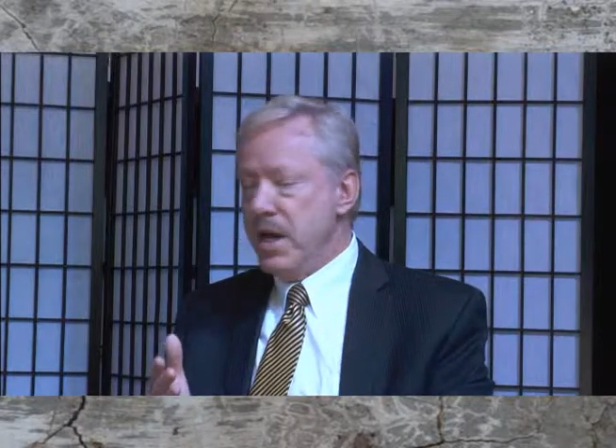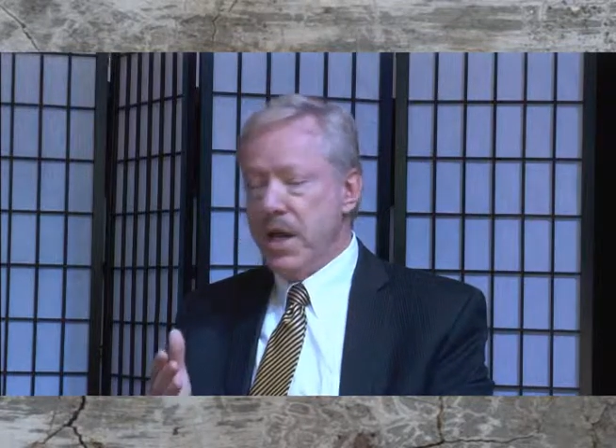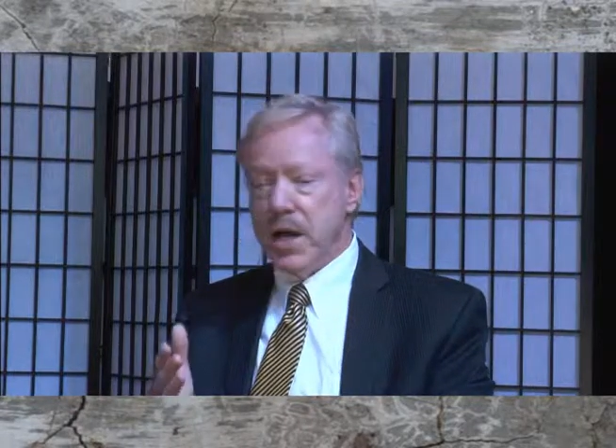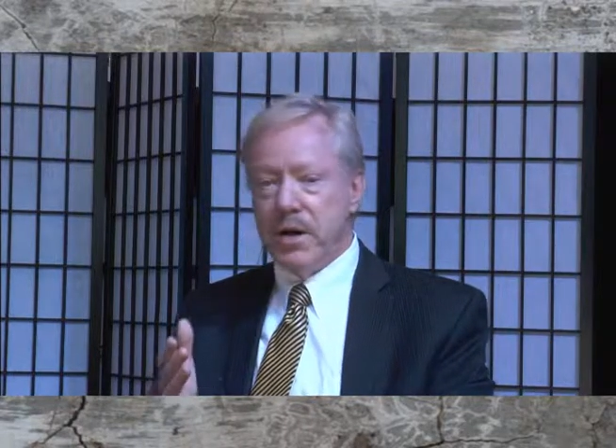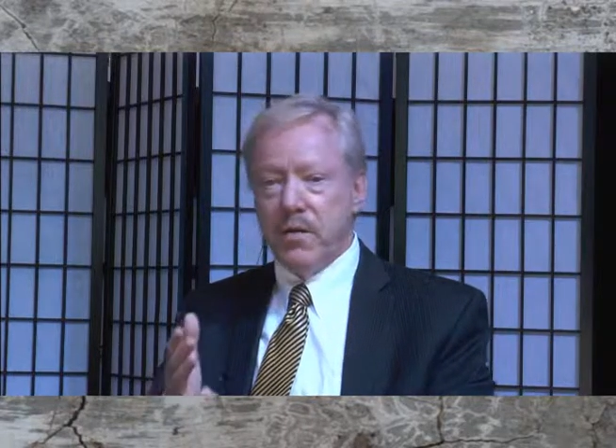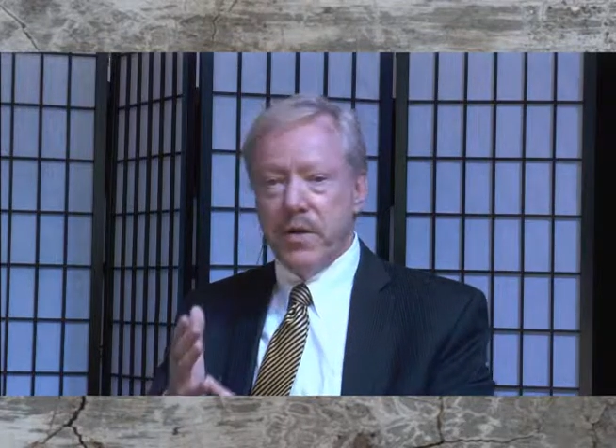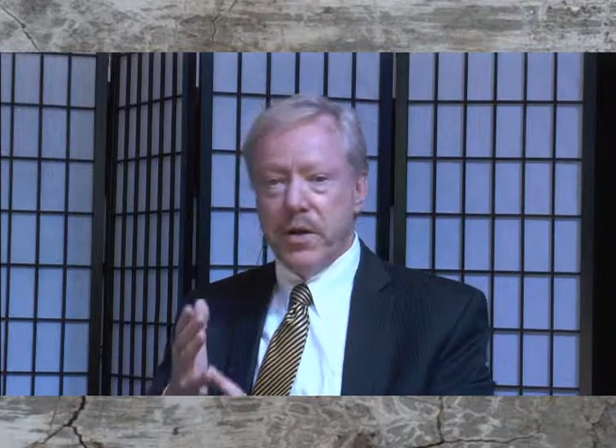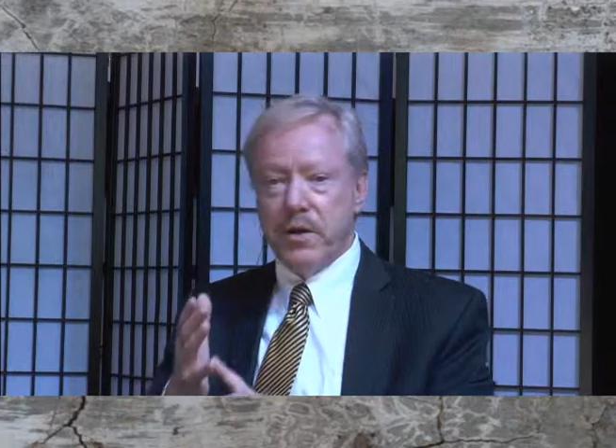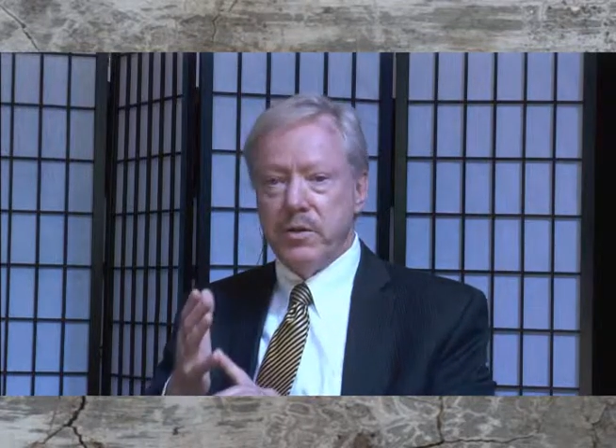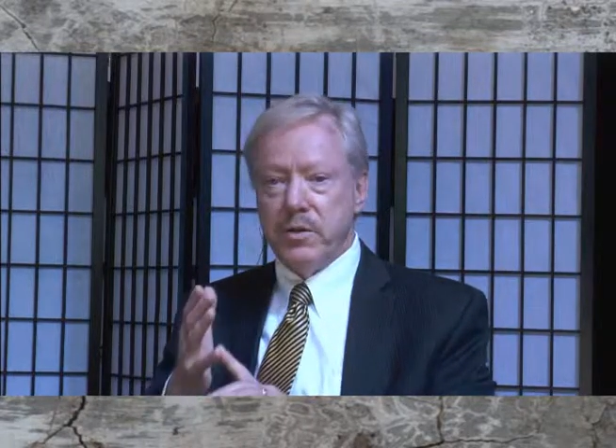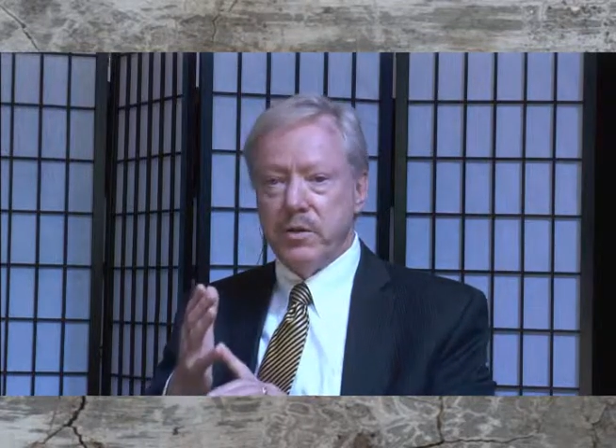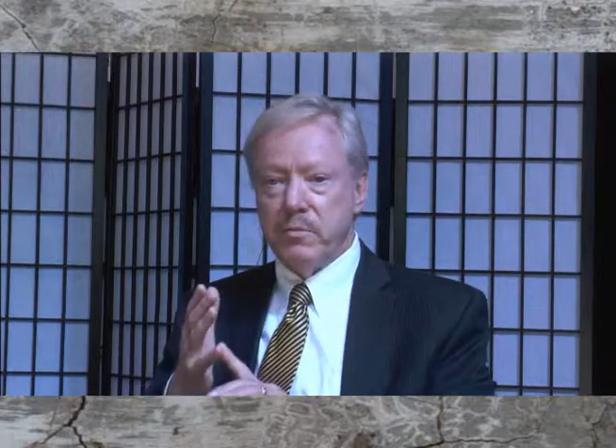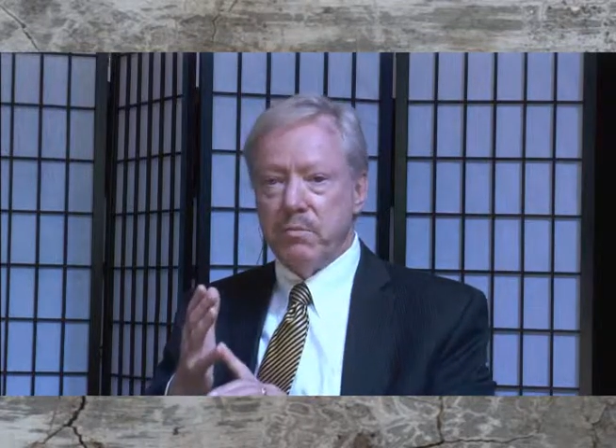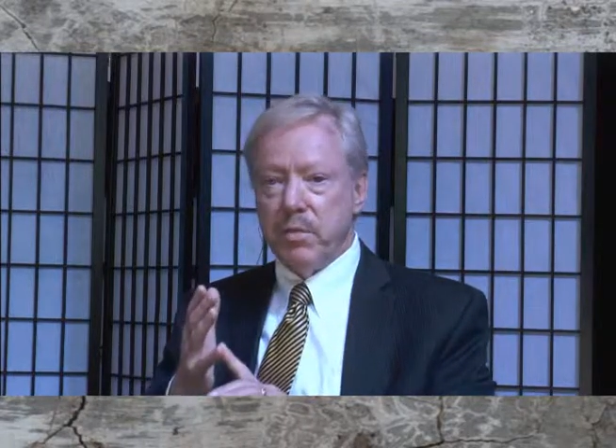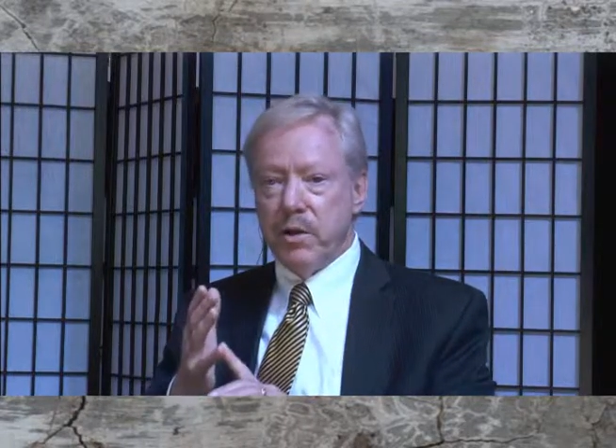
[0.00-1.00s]
how they are
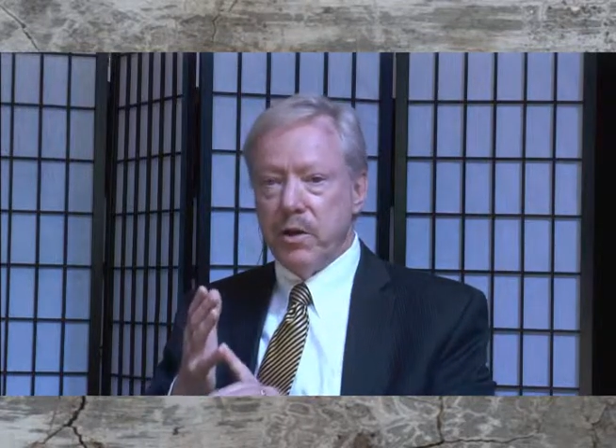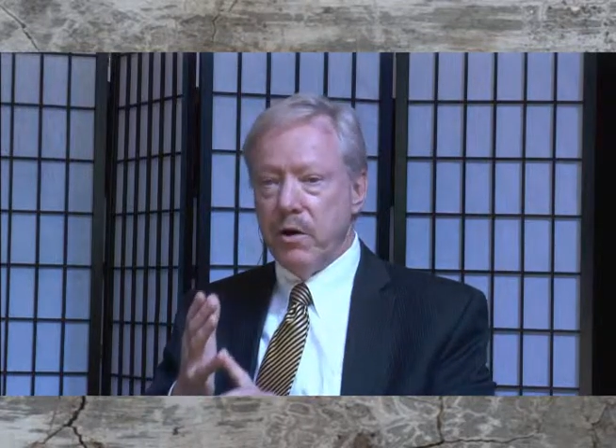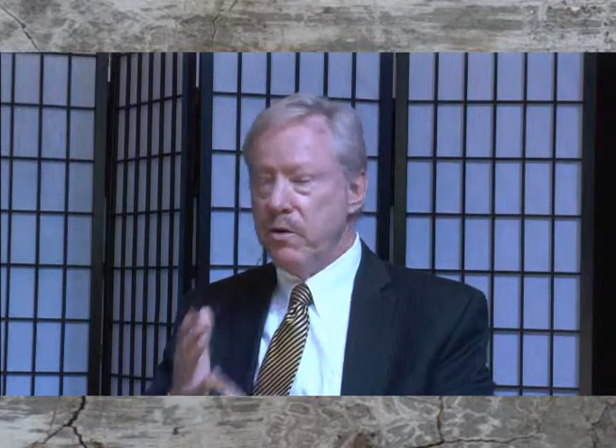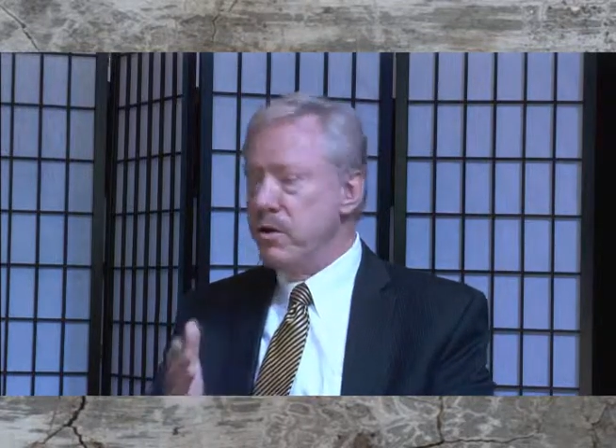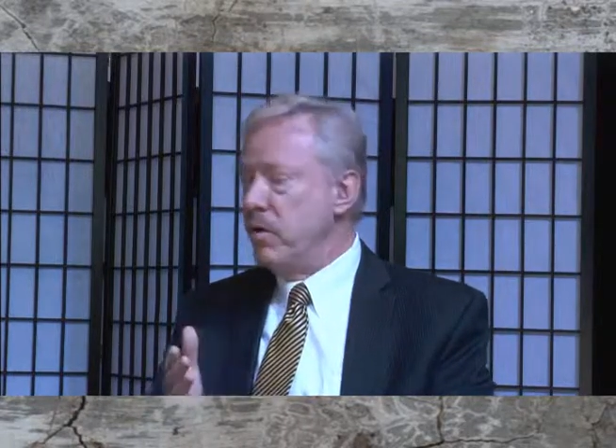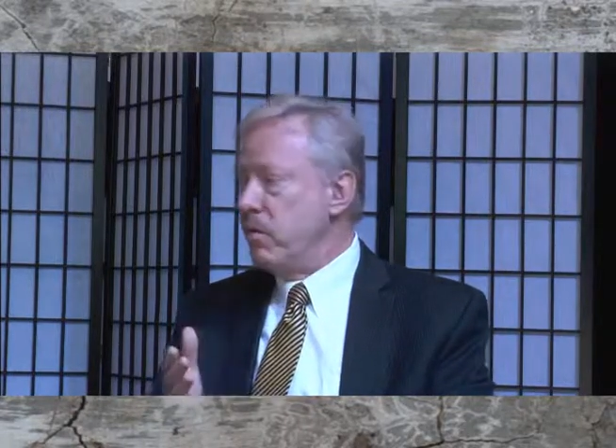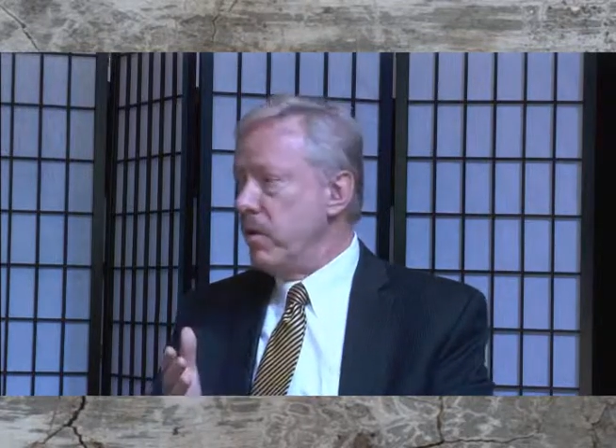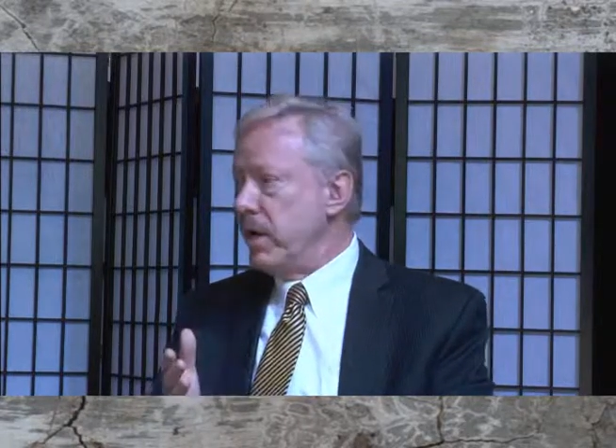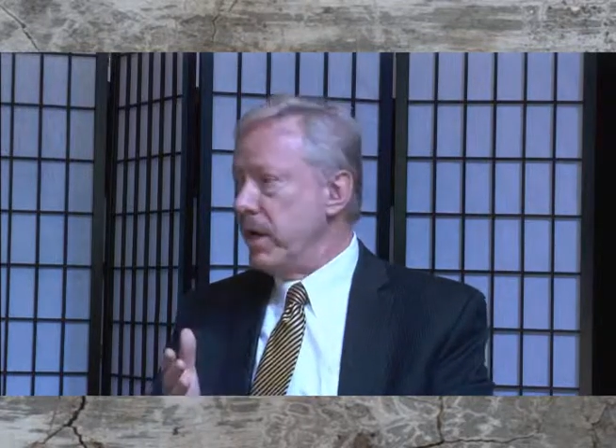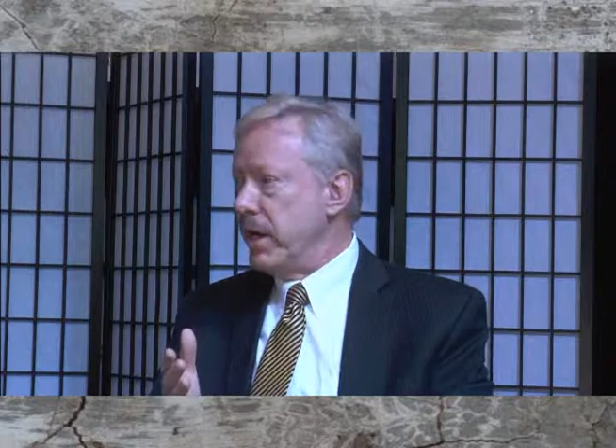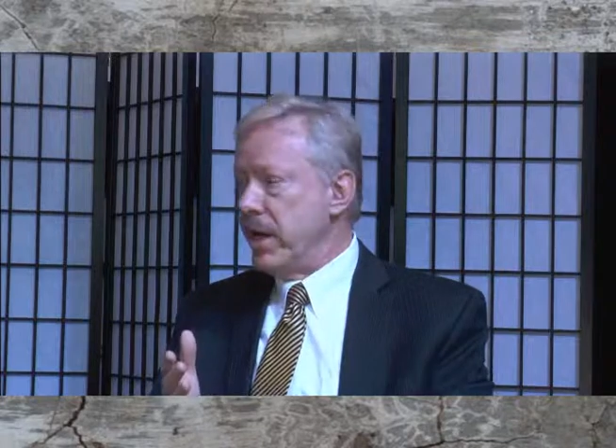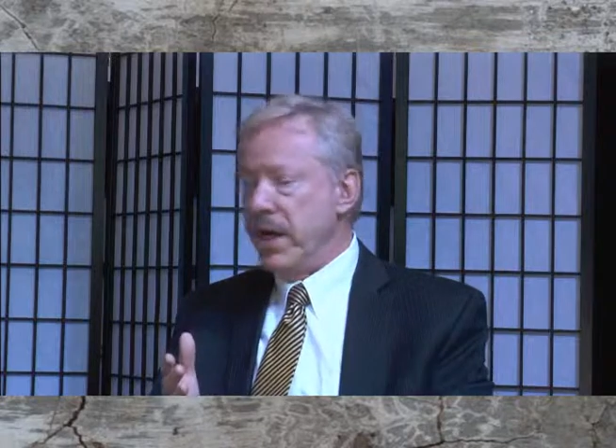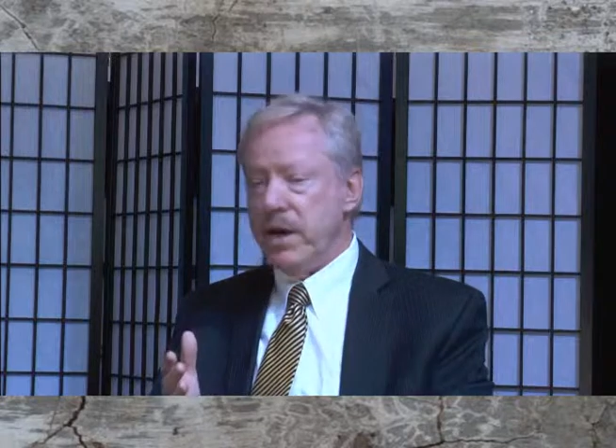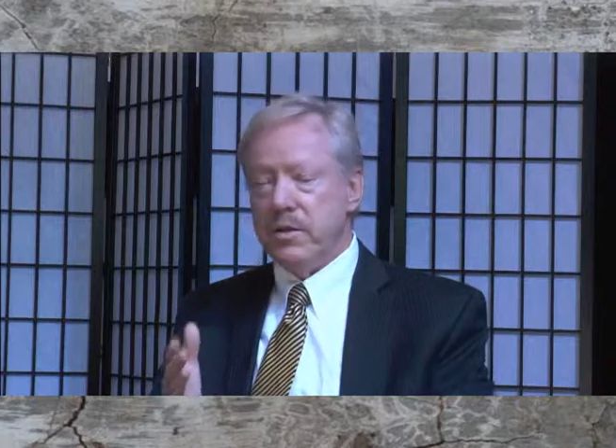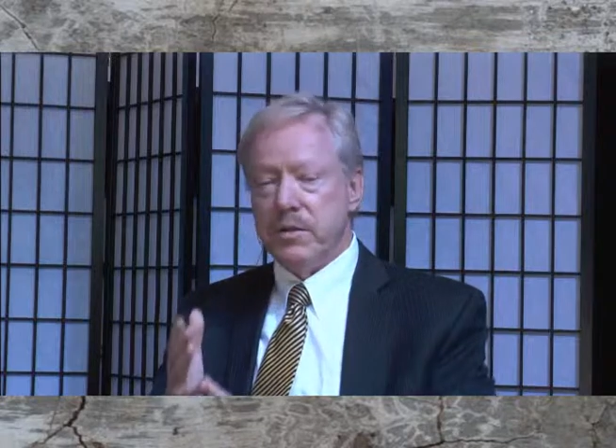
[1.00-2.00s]
just blown
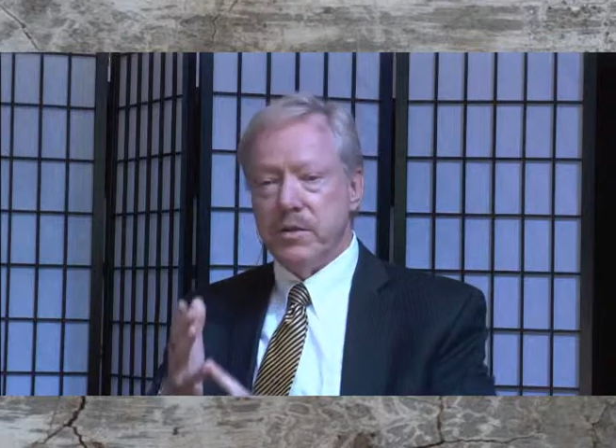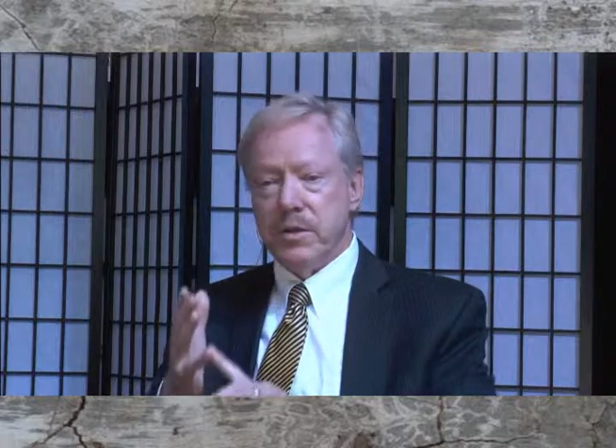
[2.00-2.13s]
away, how